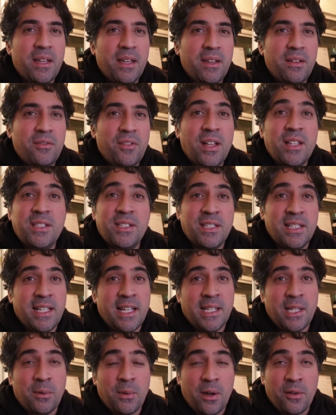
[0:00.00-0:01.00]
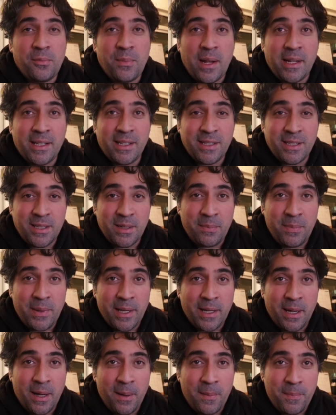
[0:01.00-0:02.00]
eventually anyway, I've managed to
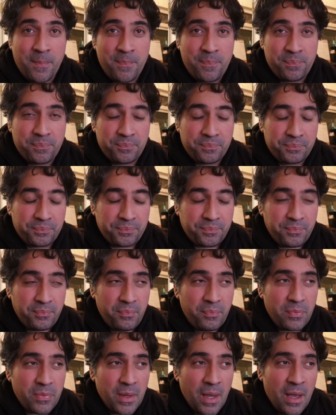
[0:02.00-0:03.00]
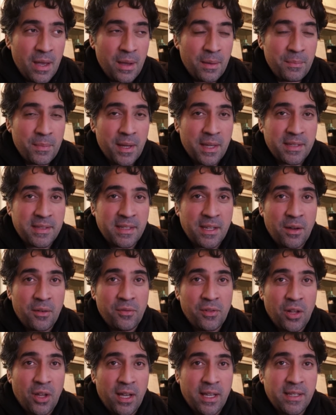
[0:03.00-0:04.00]
pick up a set
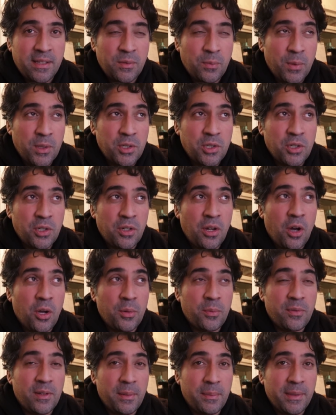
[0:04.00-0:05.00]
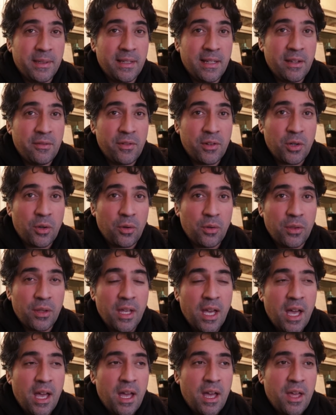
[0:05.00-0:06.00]
of lights which should hopefully be delivered on
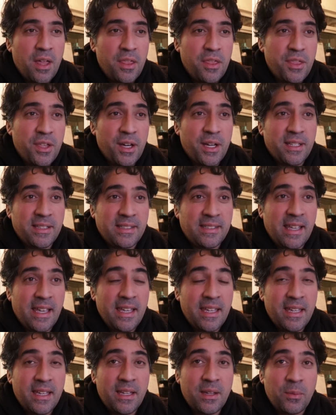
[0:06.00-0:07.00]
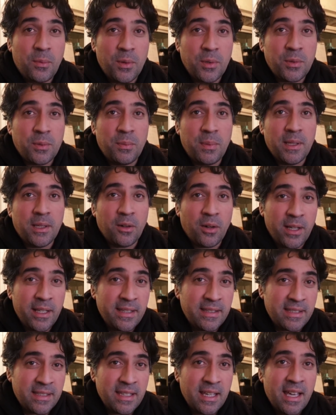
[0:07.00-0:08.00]
Thursday, which would be
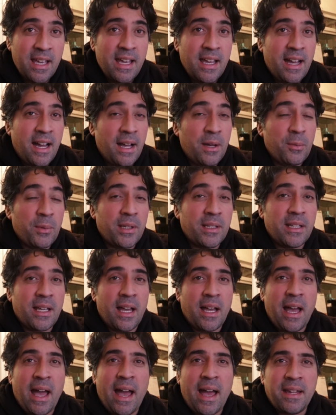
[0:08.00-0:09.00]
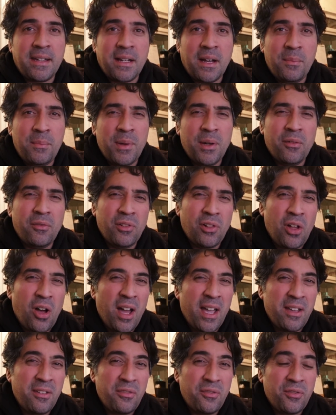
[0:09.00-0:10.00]
nice, and we can add a bit of
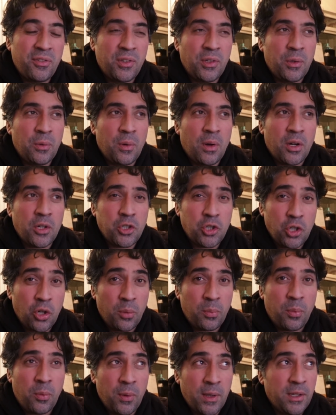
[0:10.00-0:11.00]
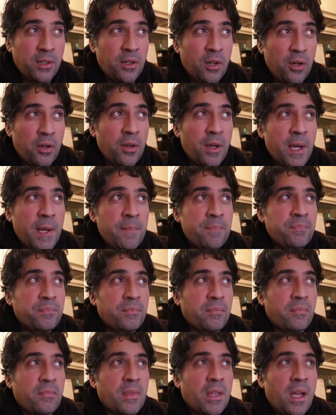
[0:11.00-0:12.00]
life to our shop window,
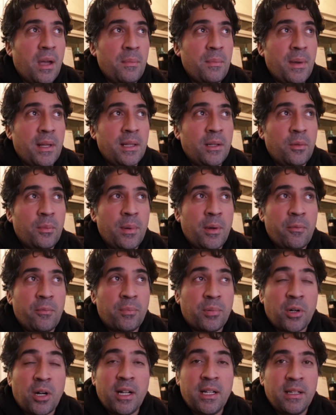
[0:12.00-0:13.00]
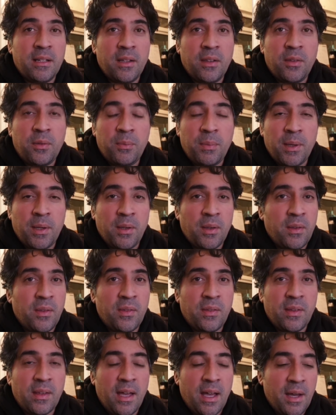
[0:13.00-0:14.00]
a little bit of brightness,
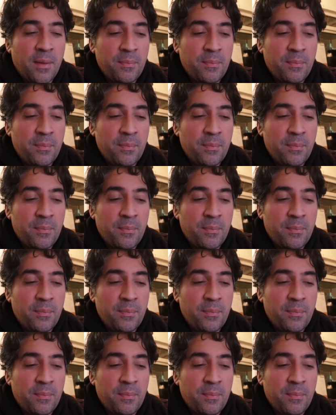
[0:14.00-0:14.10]
because